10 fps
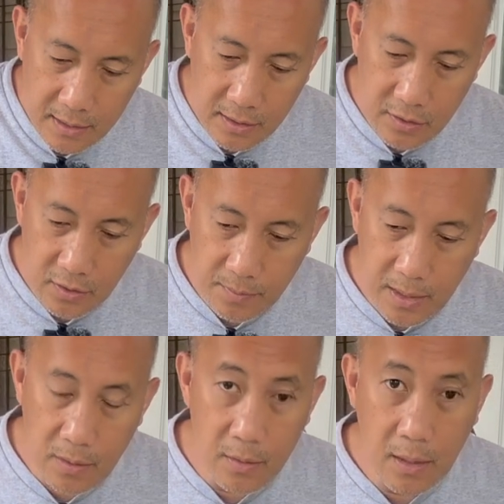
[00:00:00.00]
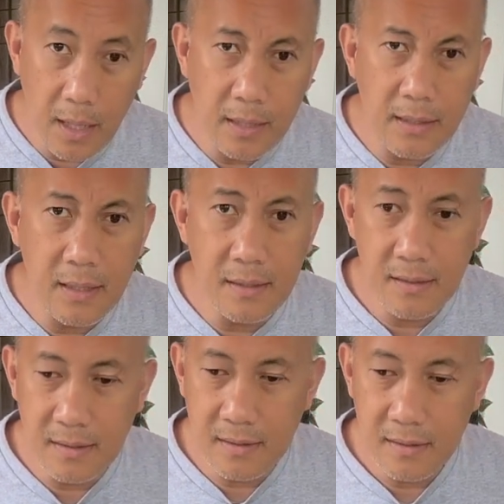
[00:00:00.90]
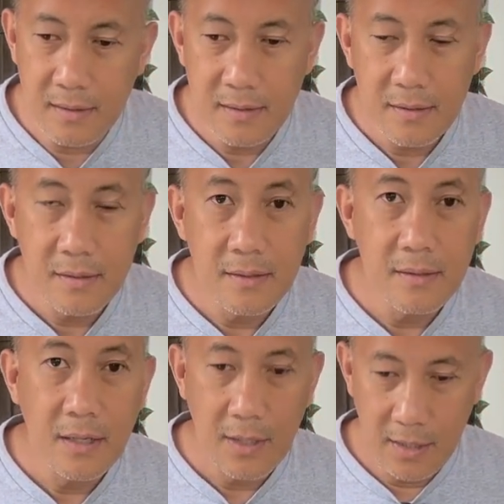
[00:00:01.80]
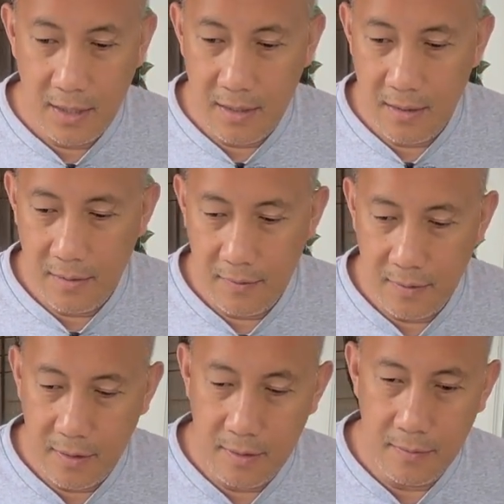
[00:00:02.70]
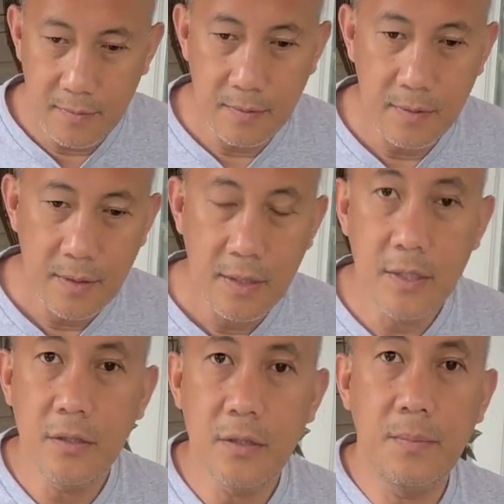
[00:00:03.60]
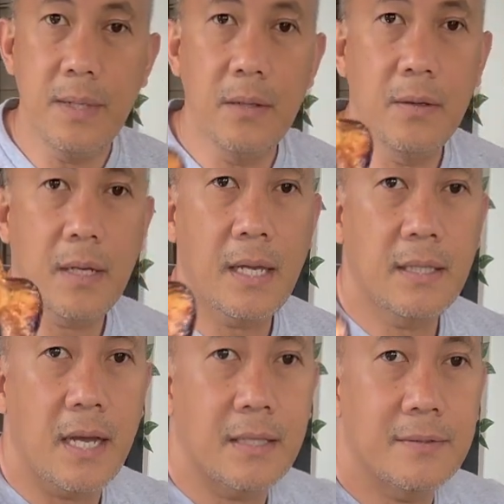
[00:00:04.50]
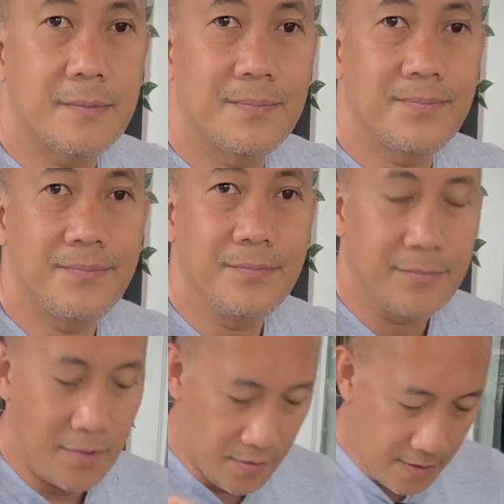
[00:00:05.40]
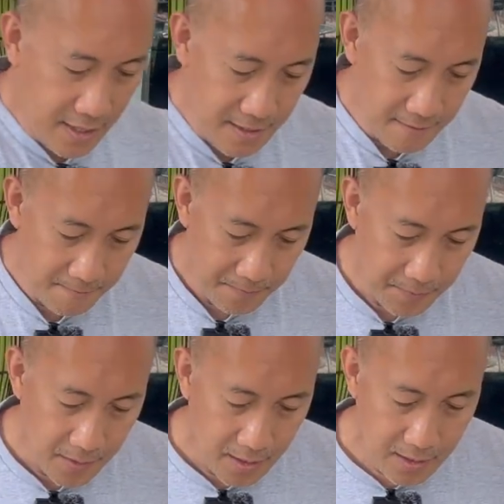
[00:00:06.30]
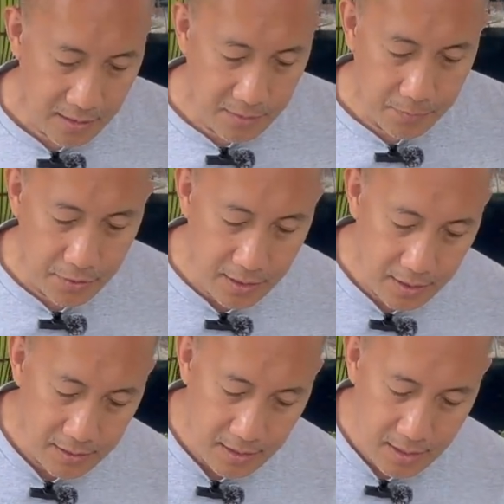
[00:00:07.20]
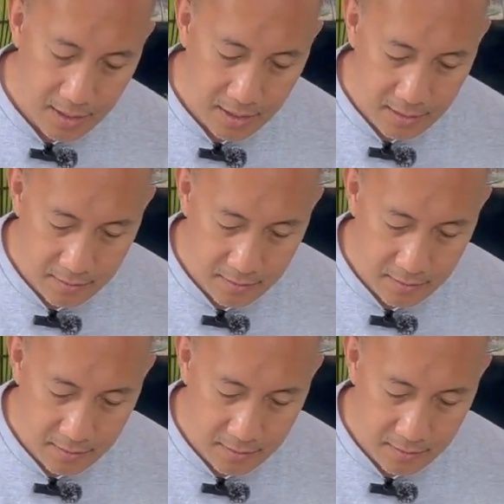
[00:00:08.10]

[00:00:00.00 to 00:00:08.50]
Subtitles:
It should be look like this. Okay, it should be look like that. All right, let's put it aside.